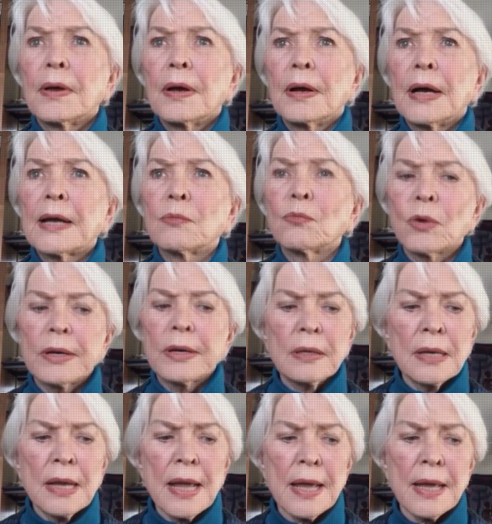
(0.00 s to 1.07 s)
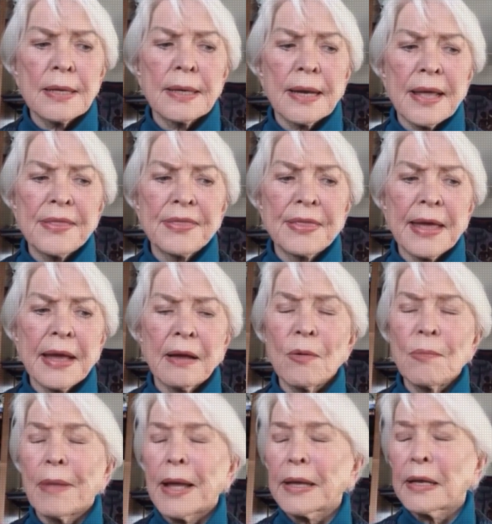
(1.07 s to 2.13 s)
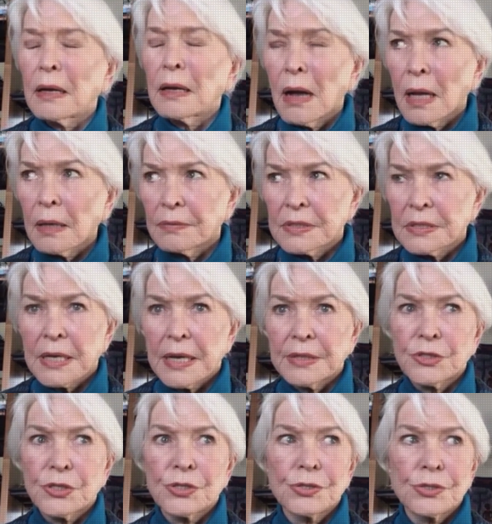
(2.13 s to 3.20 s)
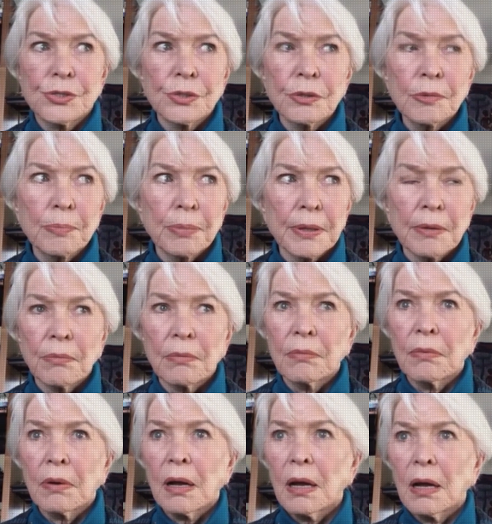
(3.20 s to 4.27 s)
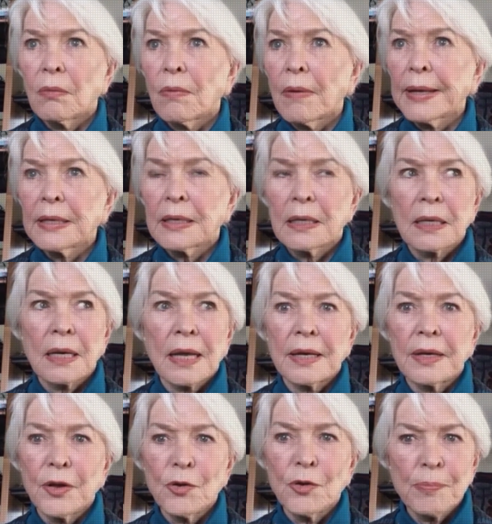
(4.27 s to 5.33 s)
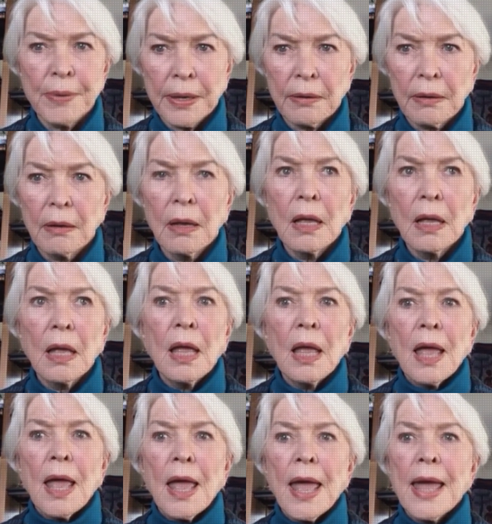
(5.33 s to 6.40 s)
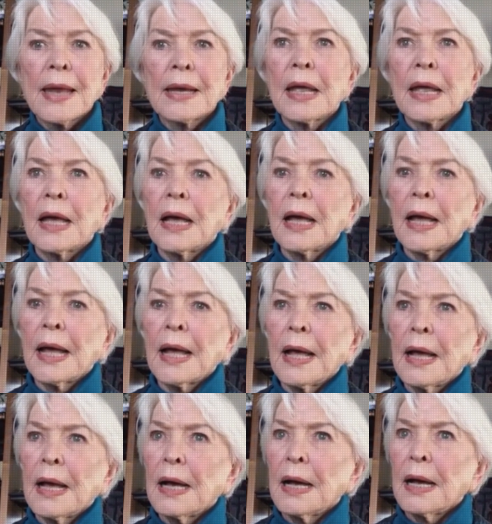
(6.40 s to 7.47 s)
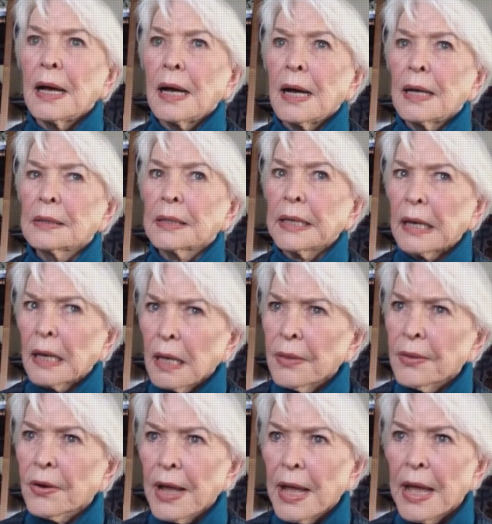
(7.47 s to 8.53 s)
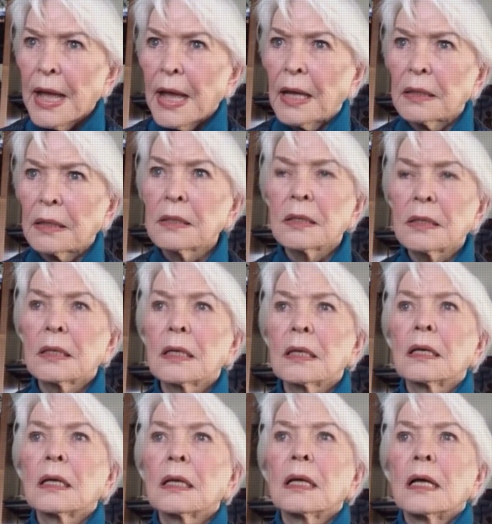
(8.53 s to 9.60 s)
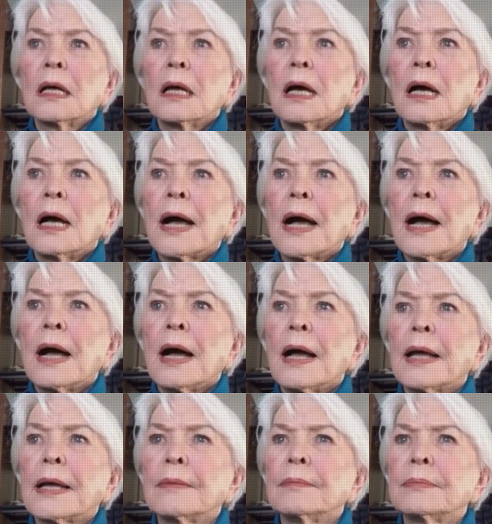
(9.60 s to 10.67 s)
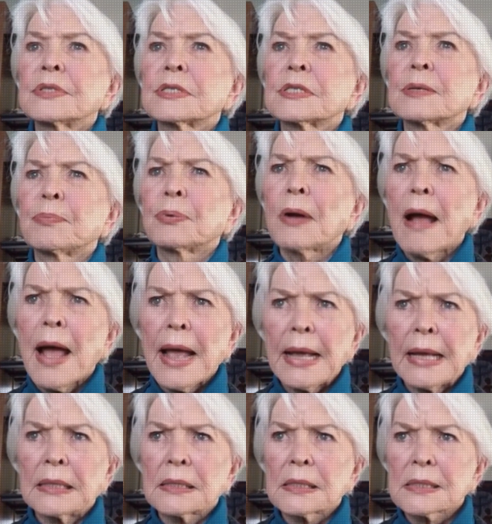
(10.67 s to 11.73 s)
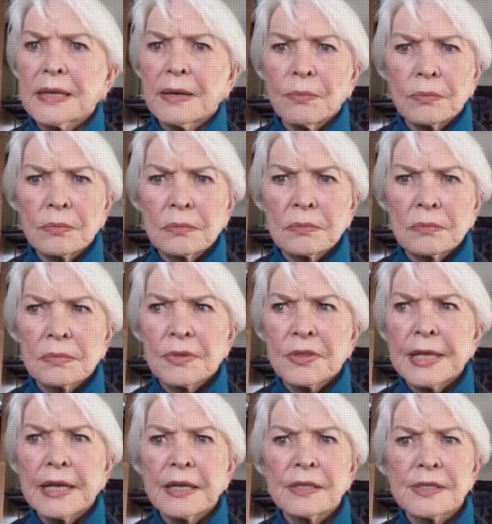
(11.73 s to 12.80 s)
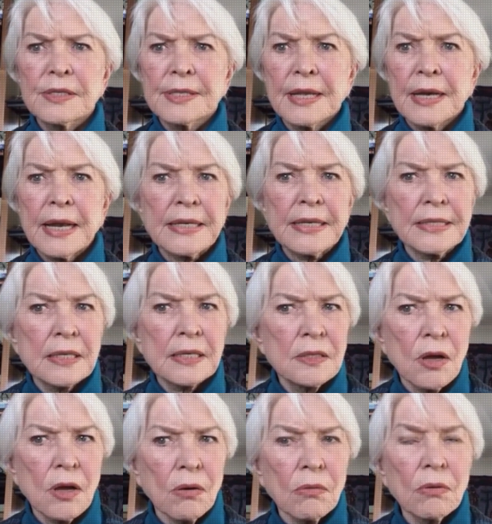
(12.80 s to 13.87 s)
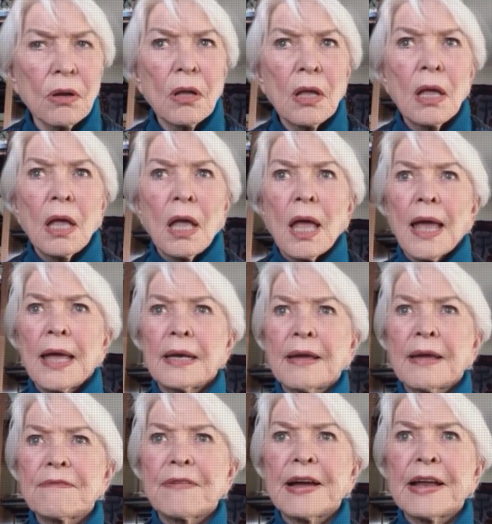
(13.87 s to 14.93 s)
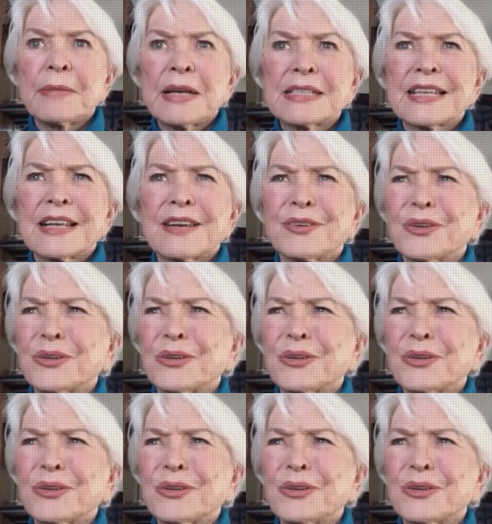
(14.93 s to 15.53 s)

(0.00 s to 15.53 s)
on one hand, I think, oh my God, was I stupid? Why didn't I know better? And on the other hand, I'm surprised at things that I did know. And I find myself